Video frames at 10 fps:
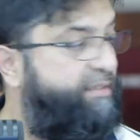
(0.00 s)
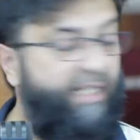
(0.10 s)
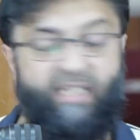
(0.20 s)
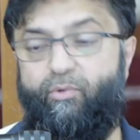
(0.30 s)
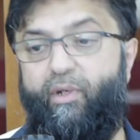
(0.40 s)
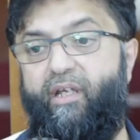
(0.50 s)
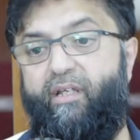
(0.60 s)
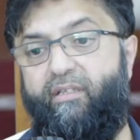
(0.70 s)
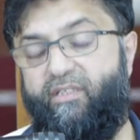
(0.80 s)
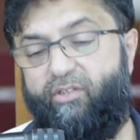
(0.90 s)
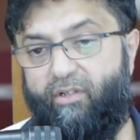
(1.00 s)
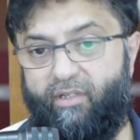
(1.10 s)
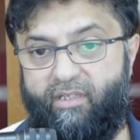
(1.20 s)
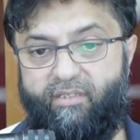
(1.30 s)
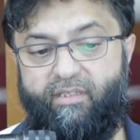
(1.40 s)
That's why the
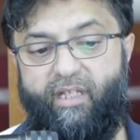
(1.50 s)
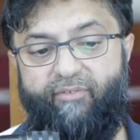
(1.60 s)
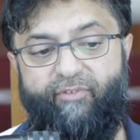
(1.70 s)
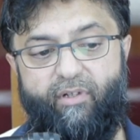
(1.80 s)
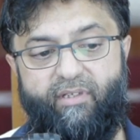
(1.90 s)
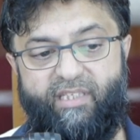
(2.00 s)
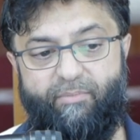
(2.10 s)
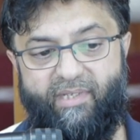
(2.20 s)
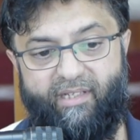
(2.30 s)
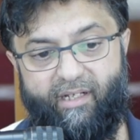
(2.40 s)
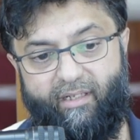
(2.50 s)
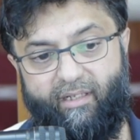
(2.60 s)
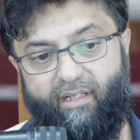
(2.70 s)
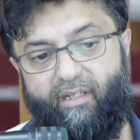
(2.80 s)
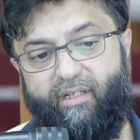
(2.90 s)
scholars, they follow this maslak.
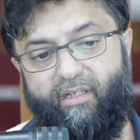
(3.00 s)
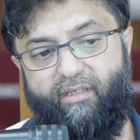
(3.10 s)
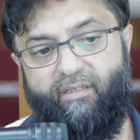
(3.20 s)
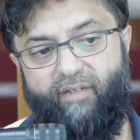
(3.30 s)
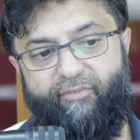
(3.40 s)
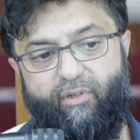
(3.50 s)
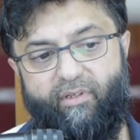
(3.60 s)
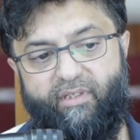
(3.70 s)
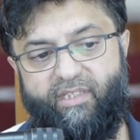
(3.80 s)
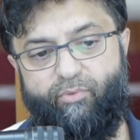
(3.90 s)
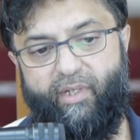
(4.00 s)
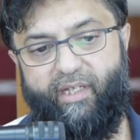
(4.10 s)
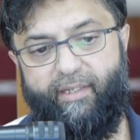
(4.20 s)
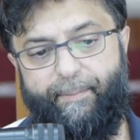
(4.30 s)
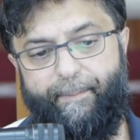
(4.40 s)
They follow this way.